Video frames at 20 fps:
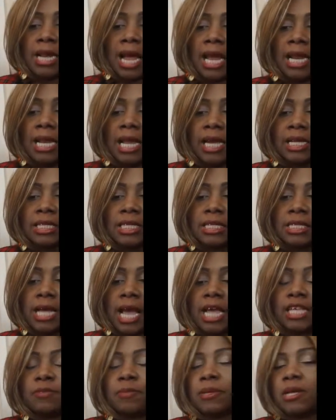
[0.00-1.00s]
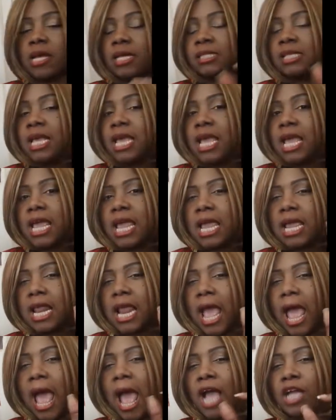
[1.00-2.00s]
I like this size because it
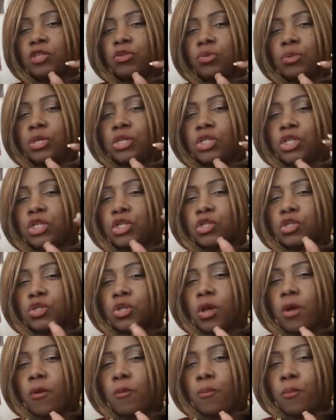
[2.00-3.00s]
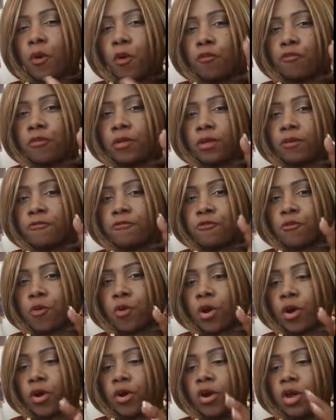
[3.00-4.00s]
actually just perfect
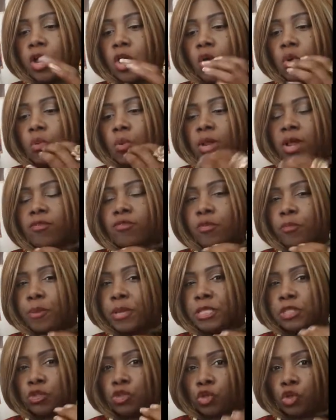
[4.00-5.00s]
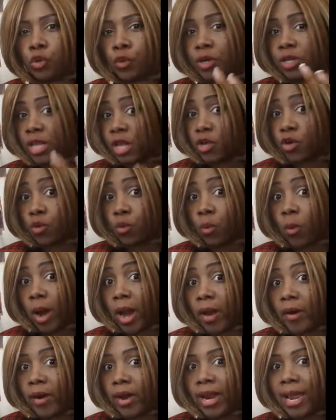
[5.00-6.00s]
for whatever piece of jewelry that you're
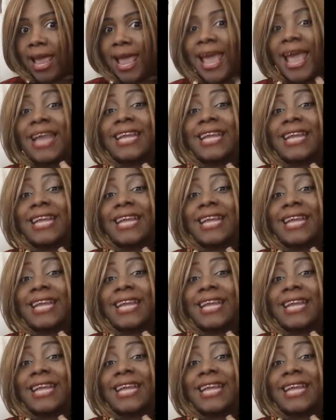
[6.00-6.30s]
wearing,